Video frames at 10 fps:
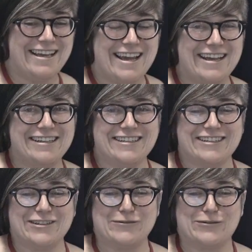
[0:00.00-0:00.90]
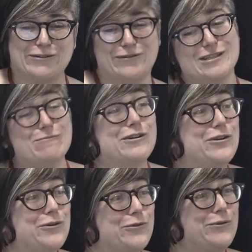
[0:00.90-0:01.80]
And you know, for, for someone
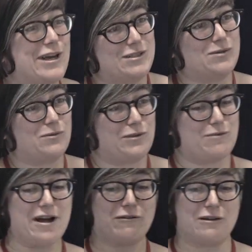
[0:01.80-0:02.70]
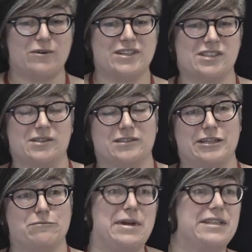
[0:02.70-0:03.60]
who that's what their background was, it,
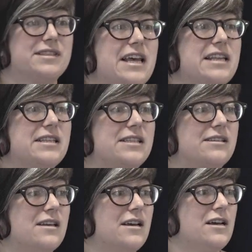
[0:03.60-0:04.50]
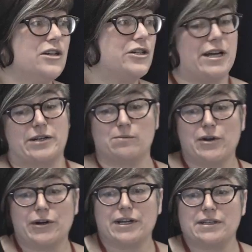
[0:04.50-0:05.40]
it made sense. She had
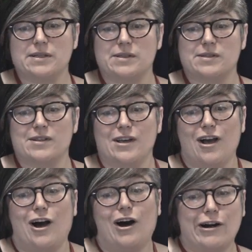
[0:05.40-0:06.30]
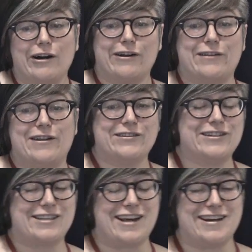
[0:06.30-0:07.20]
experience. R on the other
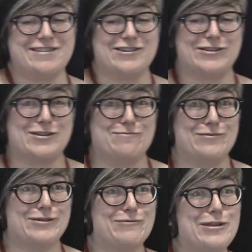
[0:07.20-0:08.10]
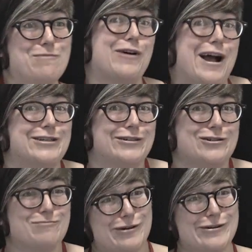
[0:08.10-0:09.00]
side, there's some, some really
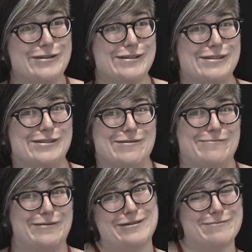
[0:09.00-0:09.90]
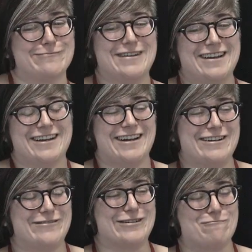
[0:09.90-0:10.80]
practical pros and some, some kind
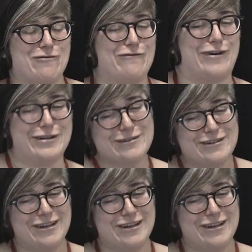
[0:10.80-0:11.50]
of just more fun